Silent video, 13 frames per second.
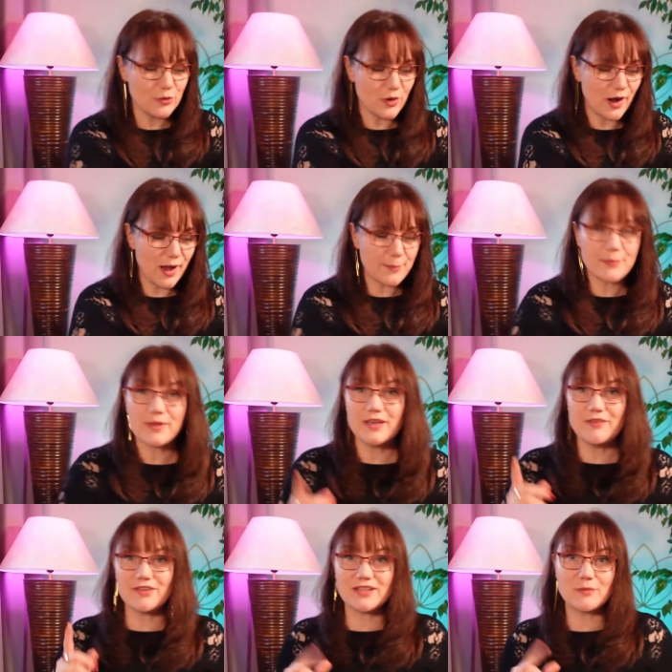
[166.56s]
are,
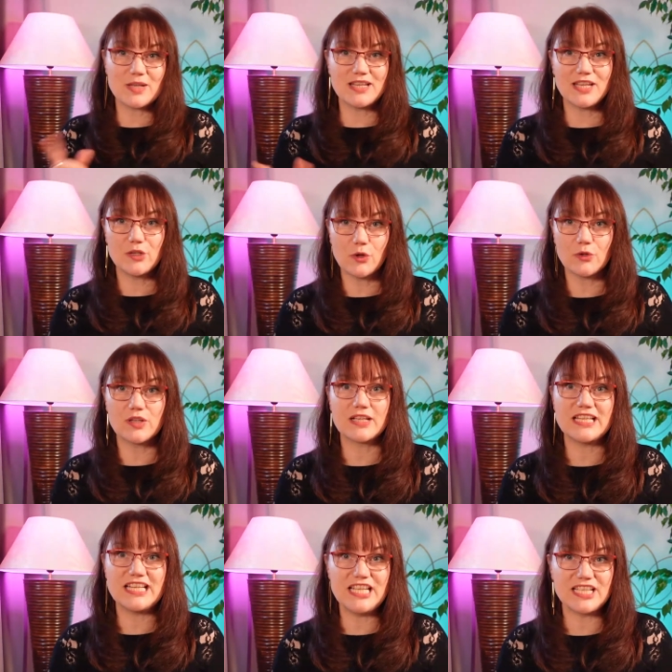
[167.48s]
even when they don't
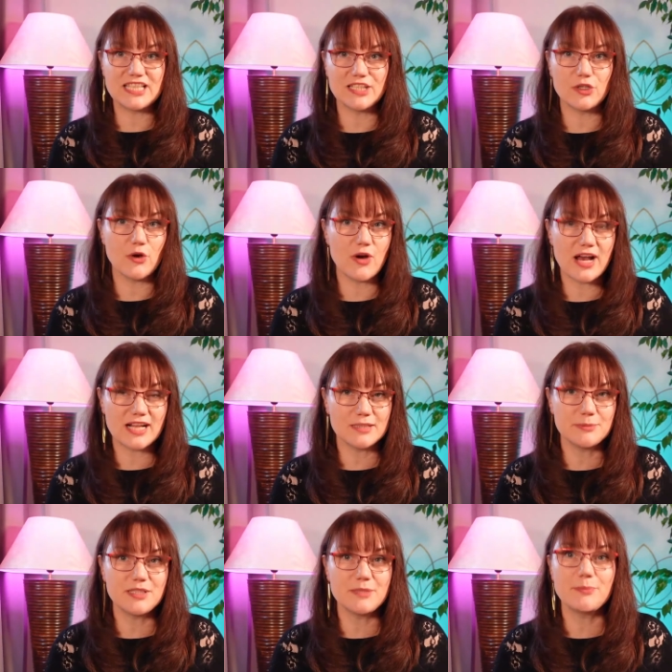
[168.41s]
need your
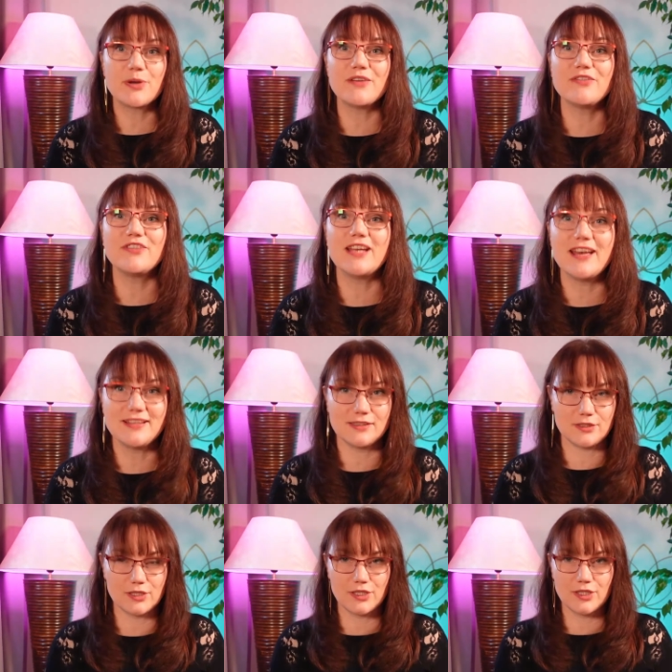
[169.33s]
help, they
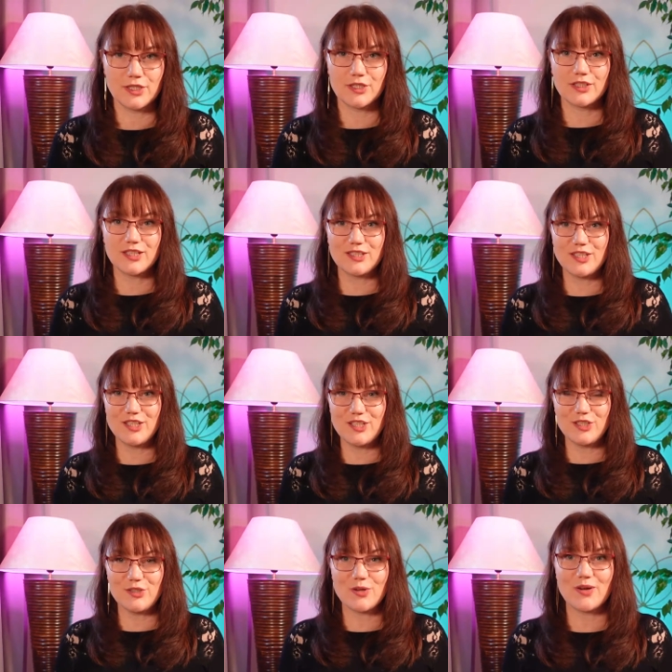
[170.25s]
pretend that they
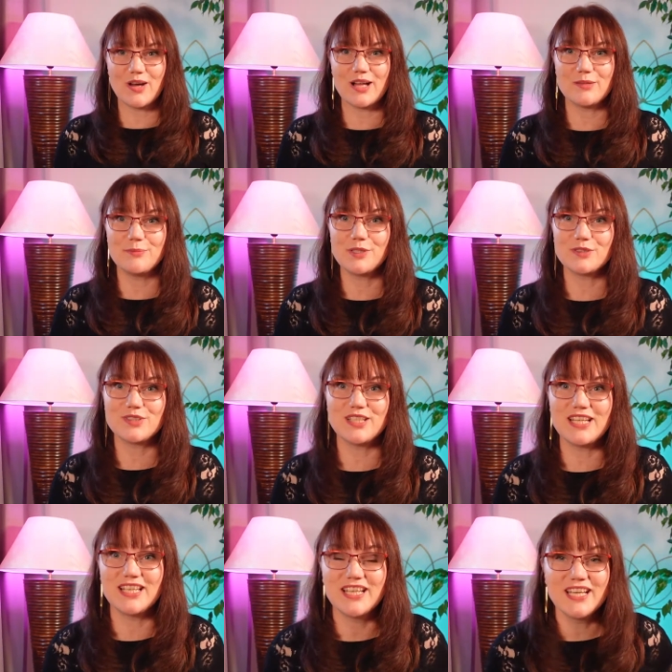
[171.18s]
need your help because
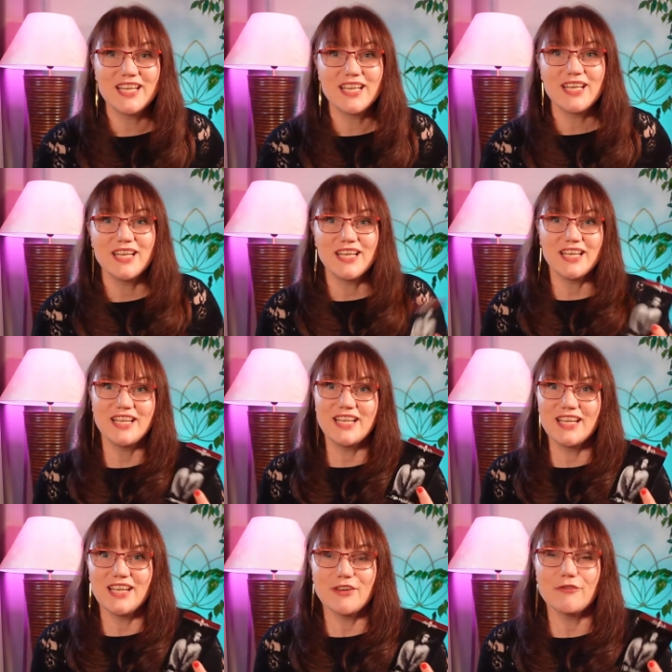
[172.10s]
they
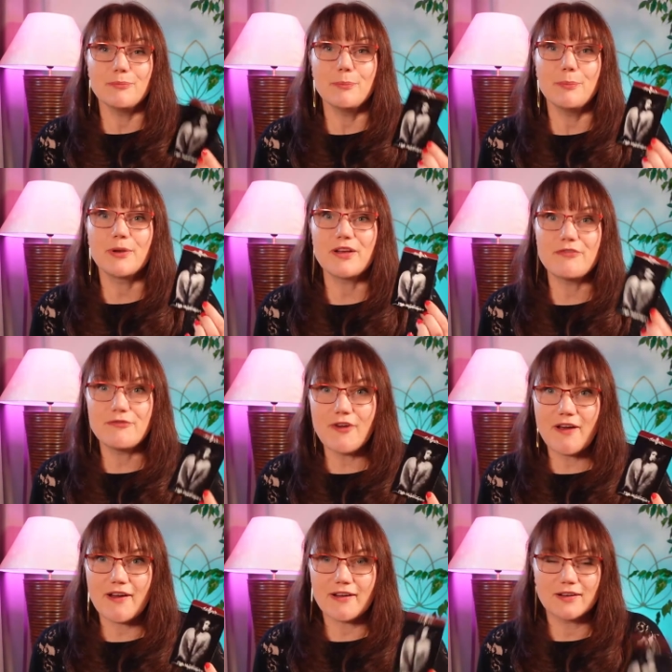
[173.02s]

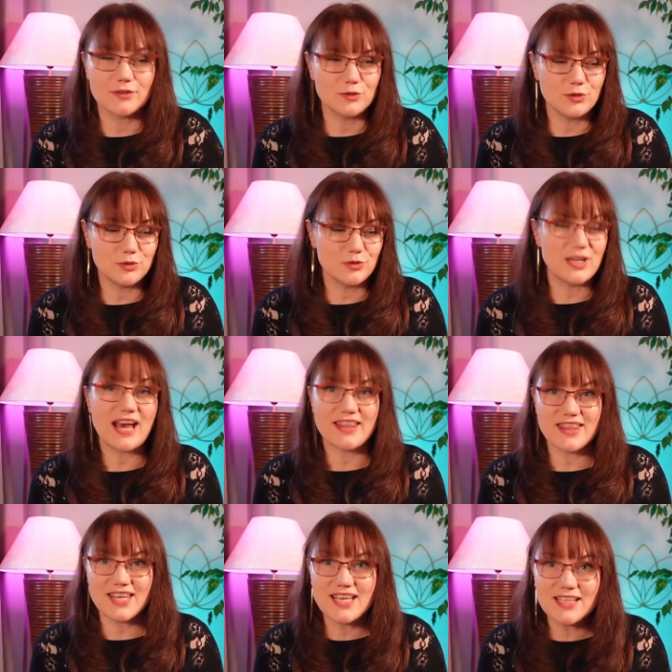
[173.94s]
prefer do
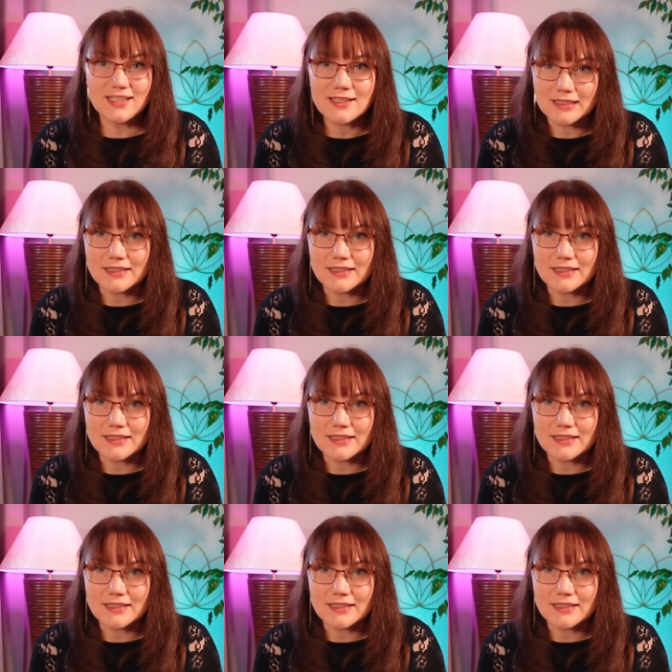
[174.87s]
nothing